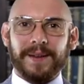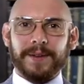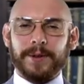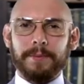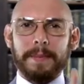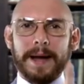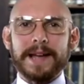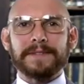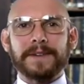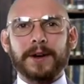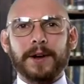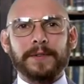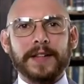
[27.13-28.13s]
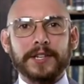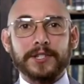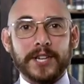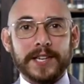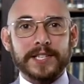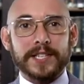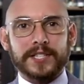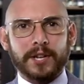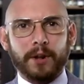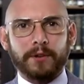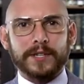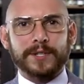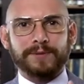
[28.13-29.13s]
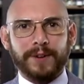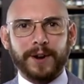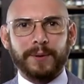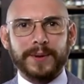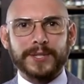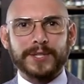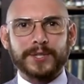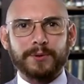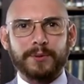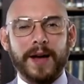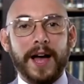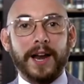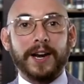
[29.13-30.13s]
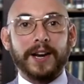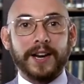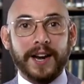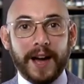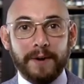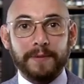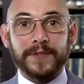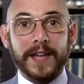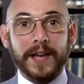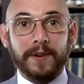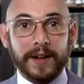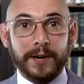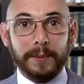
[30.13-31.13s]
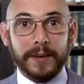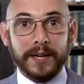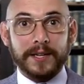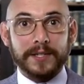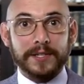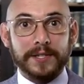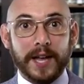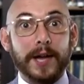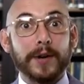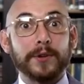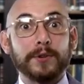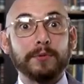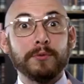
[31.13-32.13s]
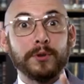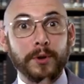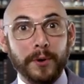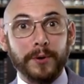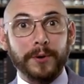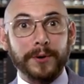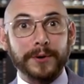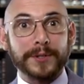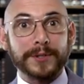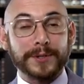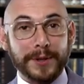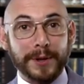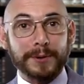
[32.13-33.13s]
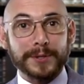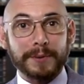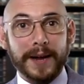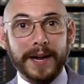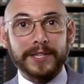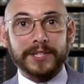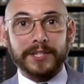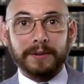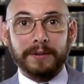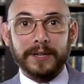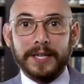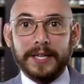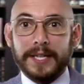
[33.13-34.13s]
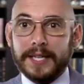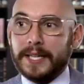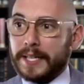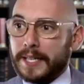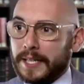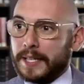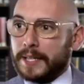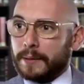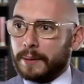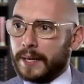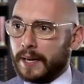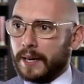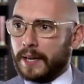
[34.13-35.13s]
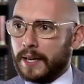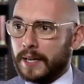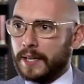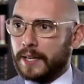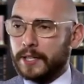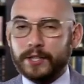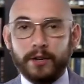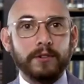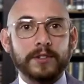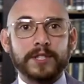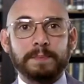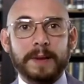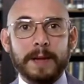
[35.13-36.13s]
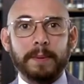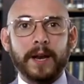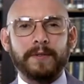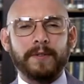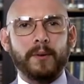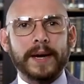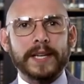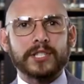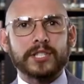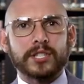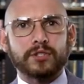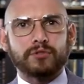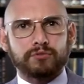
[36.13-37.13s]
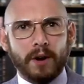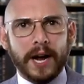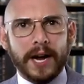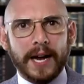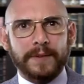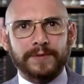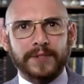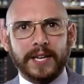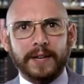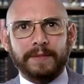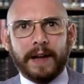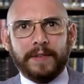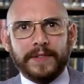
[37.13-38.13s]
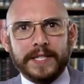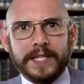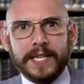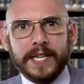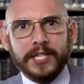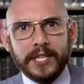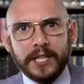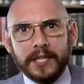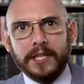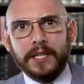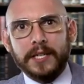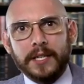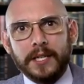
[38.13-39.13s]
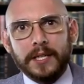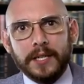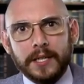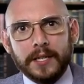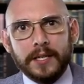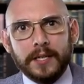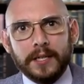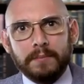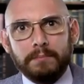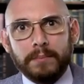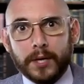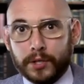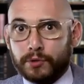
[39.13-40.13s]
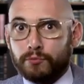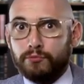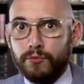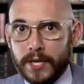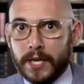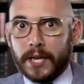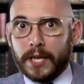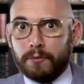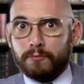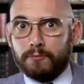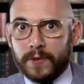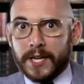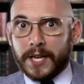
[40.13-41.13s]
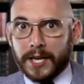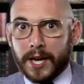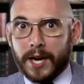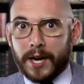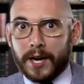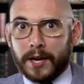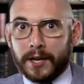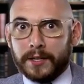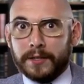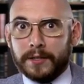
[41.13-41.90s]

You may have heard that Jesus told his followers to love their enemies and do good to those who hate you. Well, God's people have always strived to live out this teaching, but it's really, really hard.